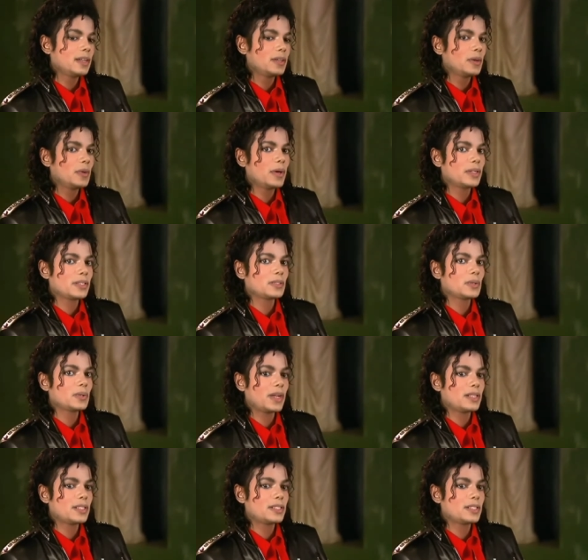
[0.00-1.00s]
no one can
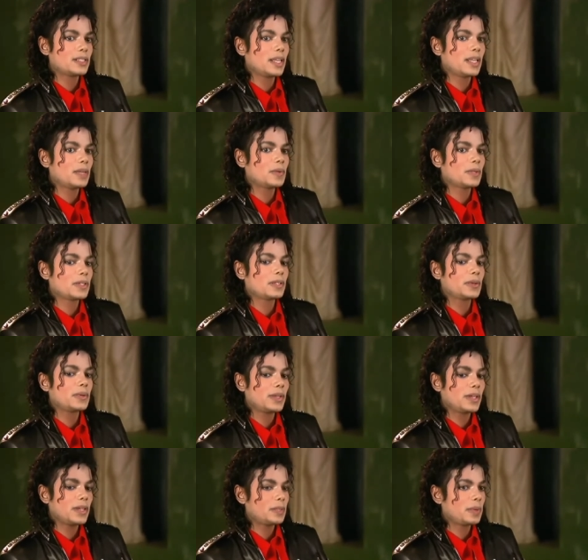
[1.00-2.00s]
quite say what the
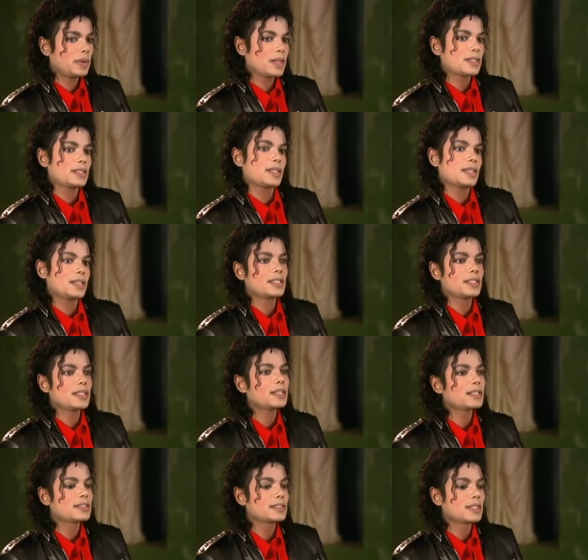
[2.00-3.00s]
creative process
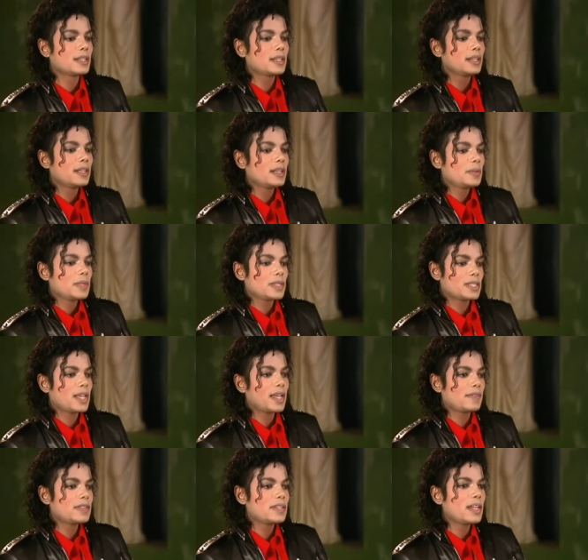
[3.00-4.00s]
is because I
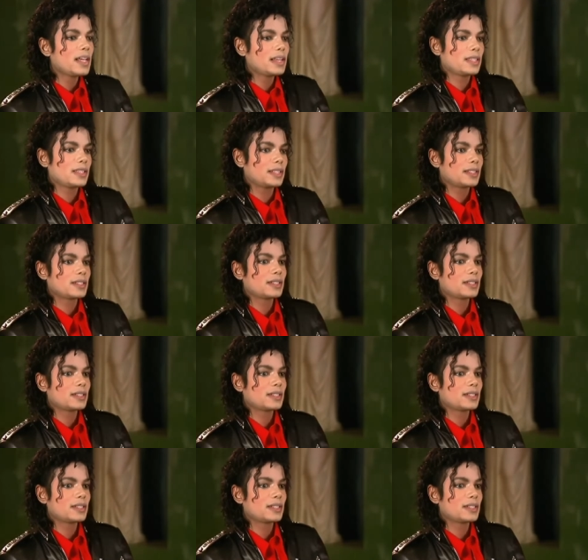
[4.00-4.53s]
have nothing